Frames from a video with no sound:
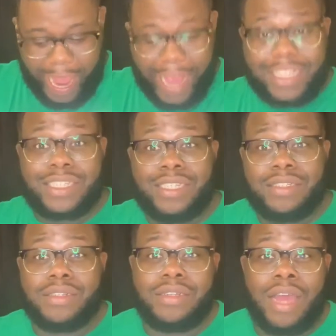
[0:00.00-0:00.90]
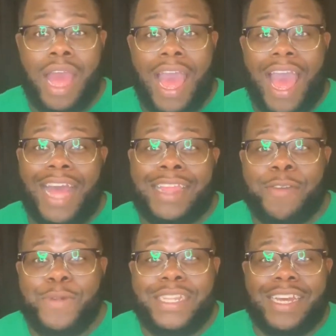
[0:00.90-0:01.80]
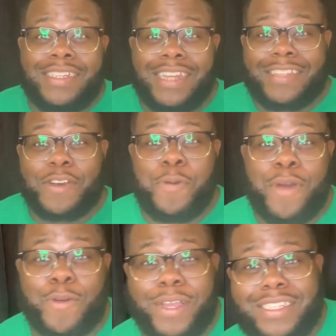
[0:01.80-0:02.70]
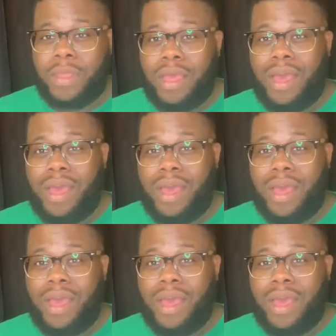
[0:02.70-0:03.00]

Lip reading: Actually, I think we're done. That's all my questions.